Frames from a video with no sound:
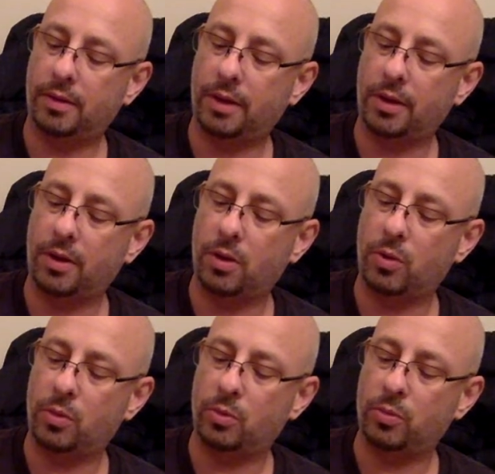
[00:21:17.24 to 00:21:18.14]

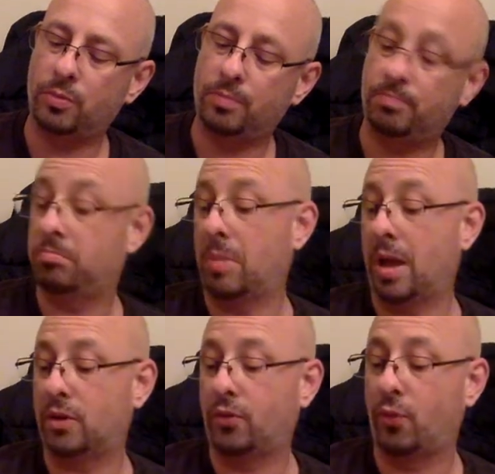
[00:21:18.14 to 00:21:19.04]

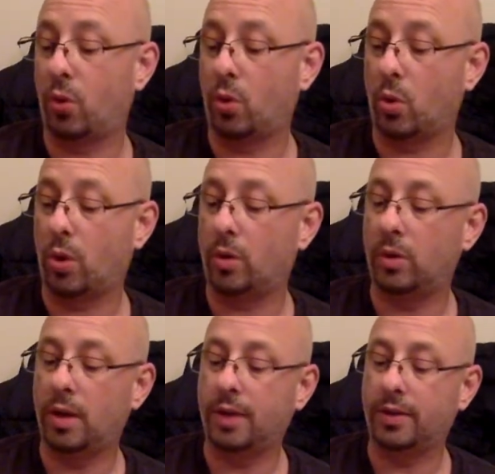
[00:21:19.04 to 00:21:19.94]
X4
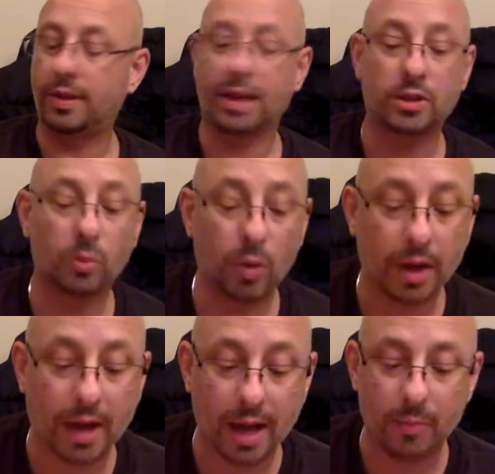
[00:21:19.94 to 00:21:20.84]
coil. I think that's the one
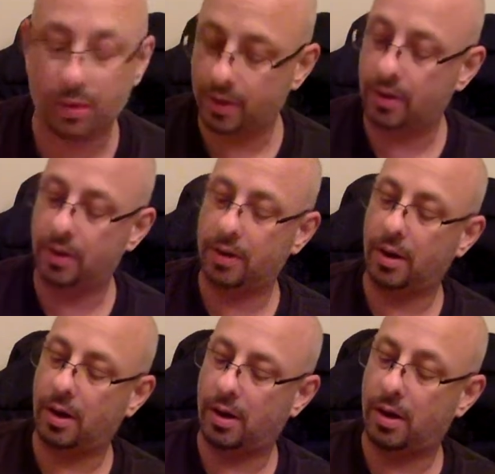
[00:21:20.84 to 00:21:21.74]
that came with it.
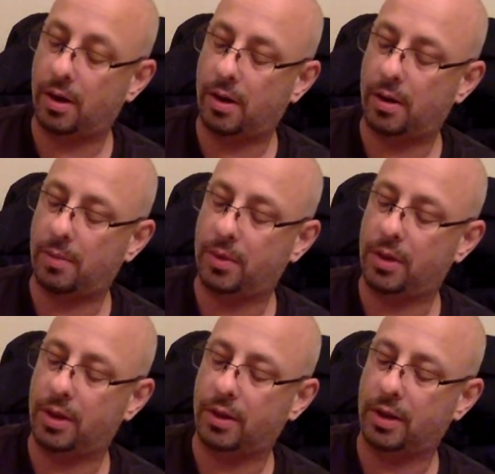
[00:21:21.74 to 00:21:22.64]
You can
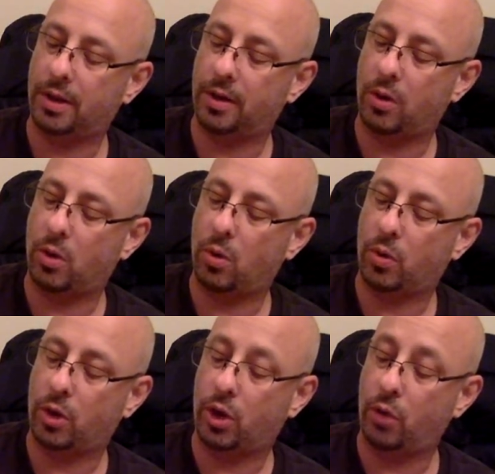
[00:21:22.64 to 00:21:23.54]
get the
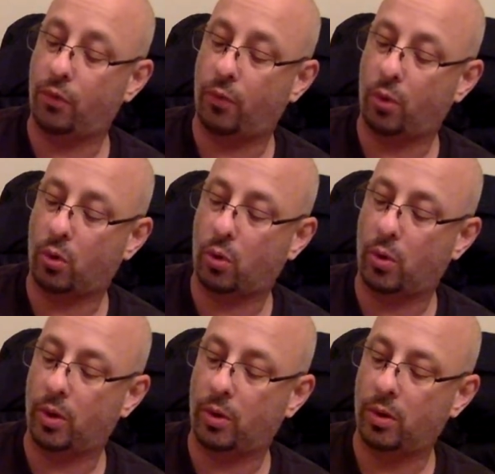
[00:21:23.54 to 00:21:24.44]
ECO Q4
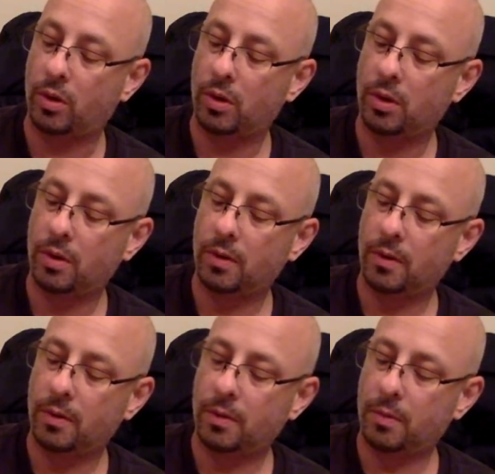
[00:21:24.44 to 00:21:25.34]
coil.
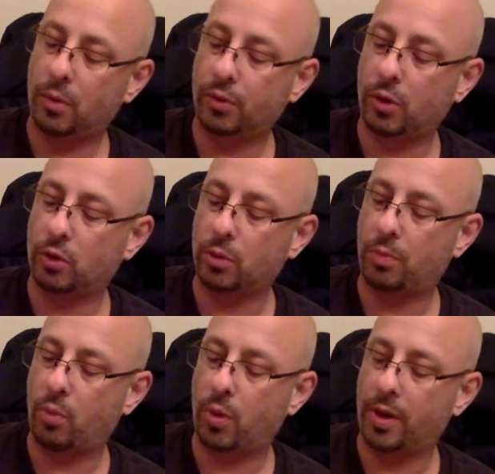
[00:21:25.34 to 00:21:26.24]
Both of those are
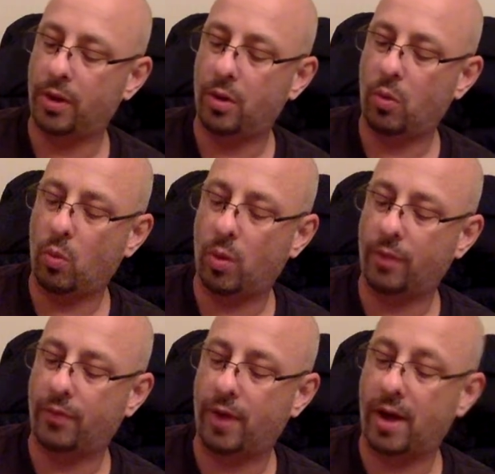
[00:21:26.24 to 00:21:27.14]

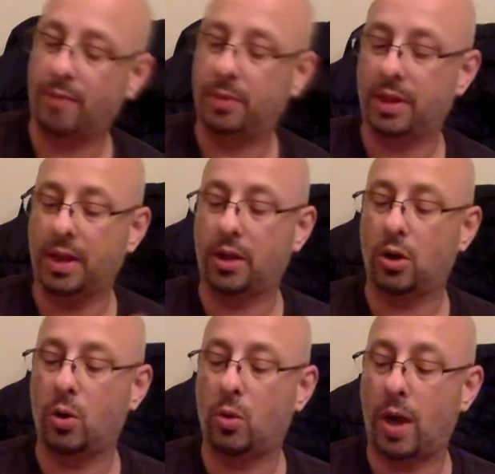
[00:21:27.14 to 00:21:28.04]
0.15, but the
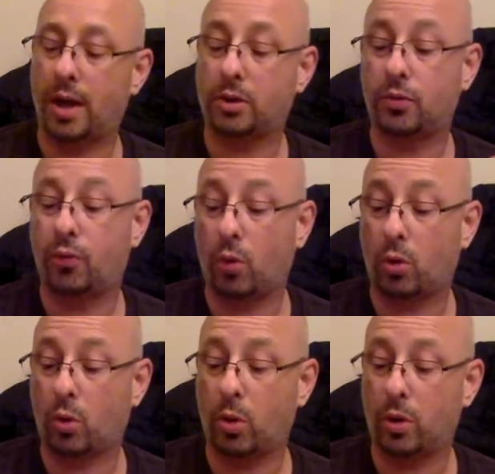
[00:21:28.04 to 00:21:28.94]
ECO
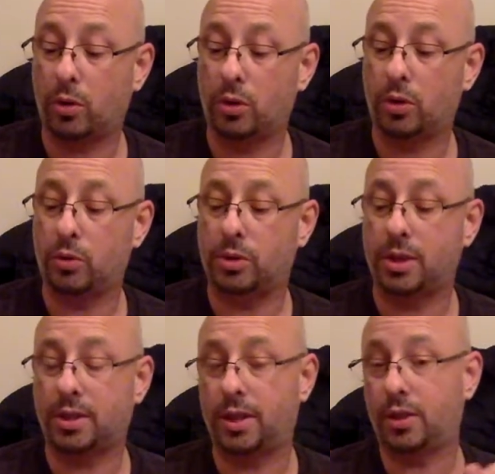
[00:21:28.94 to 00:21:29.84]
X4 coil could do
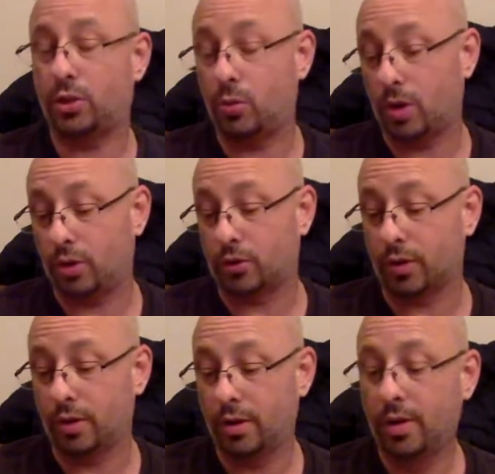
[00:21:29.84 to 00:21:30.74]
60 to 200,